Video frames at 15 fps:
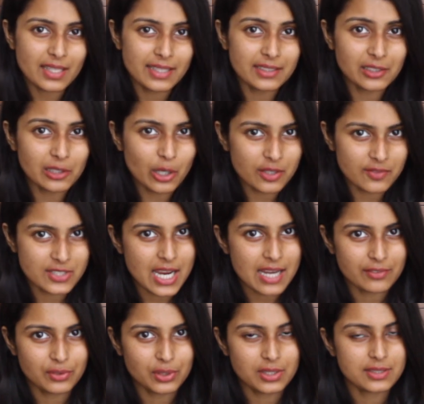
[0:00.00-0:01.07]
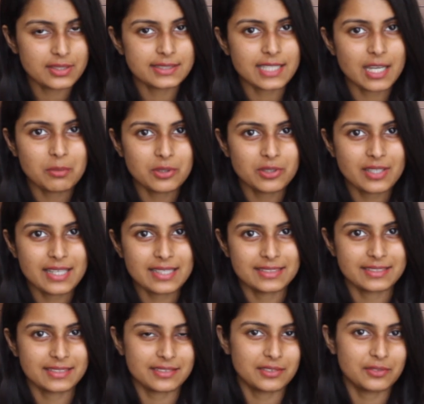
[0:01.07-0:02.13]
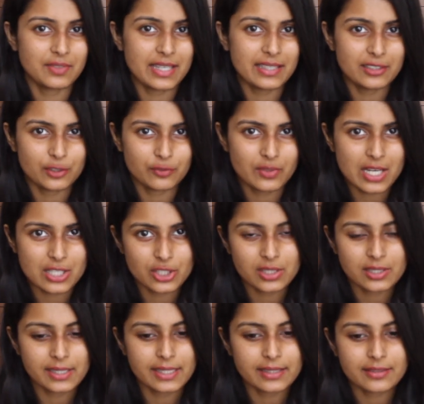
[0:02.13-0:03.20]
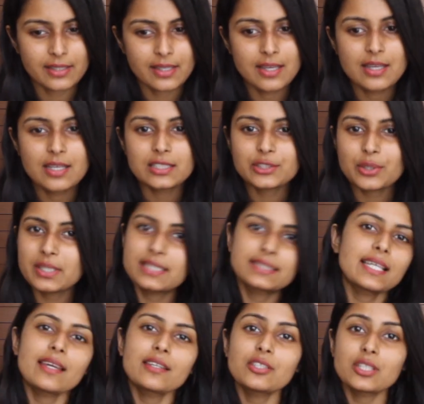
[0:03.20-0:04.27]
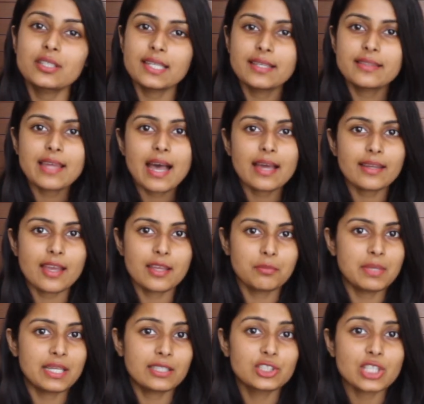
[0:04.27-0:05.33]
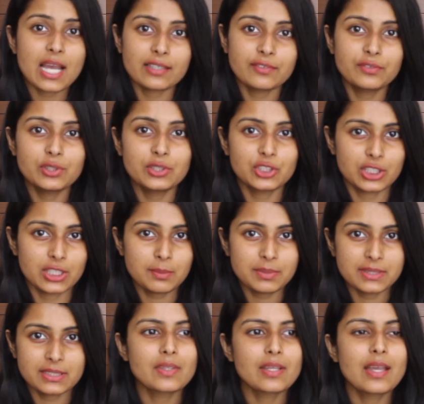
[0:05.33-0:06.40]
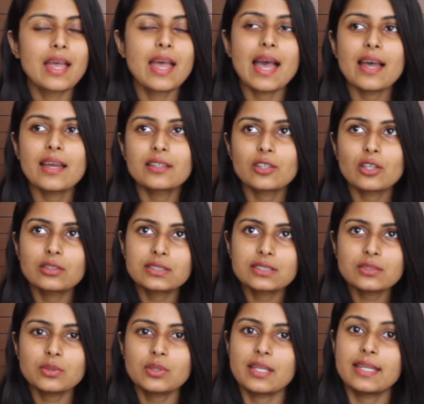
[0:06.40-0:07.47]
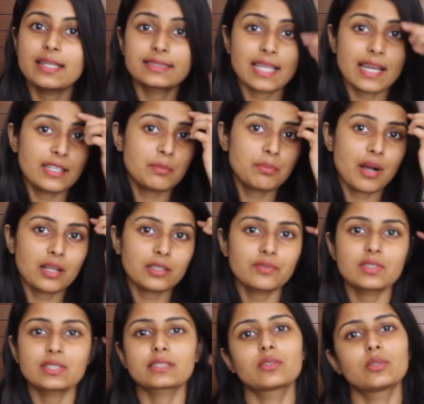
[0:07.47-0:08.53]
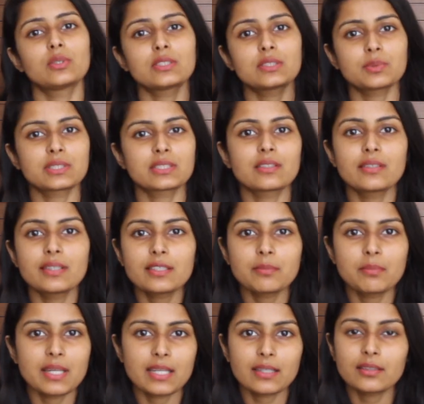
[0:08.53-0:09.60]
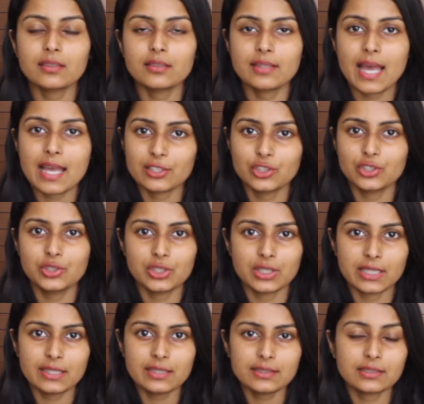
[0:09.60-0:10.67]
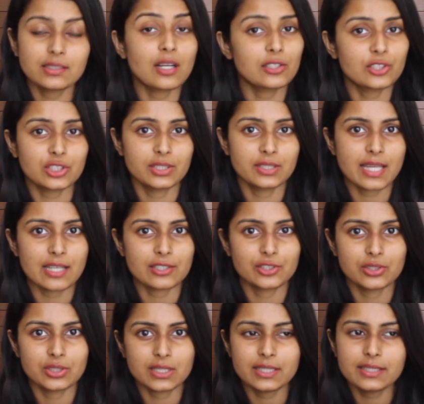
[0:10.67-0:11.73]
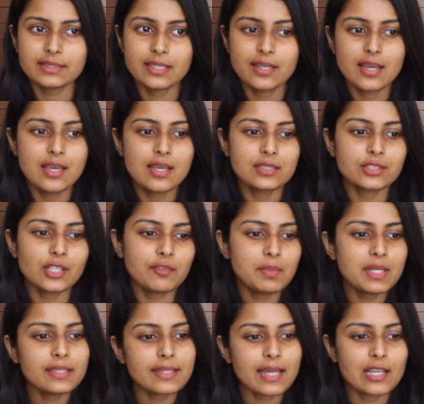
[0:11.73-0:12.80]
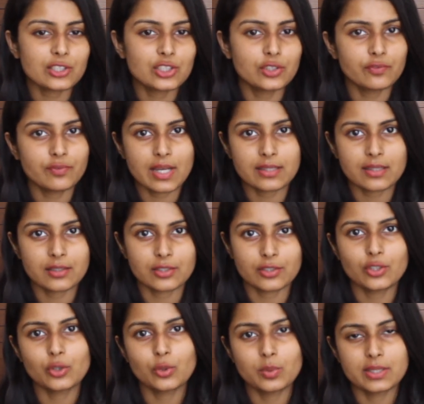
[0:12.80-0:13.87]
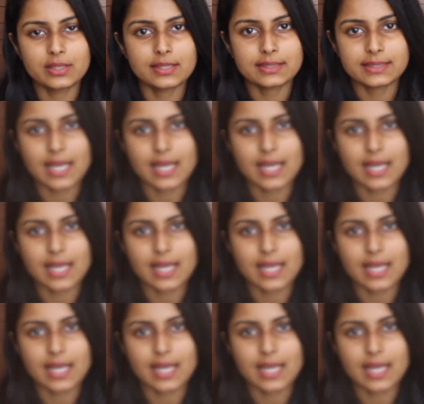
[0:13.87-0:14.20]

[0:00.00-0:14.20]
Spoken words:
eat a lot of jackfruit in the summer as a very refreshing treat. So I decided to take that and make jackfruit chips. And also an exciting part of this course was learning to make cashew cheese, cultured cashew cheese. So I've made a cashew feta to go with the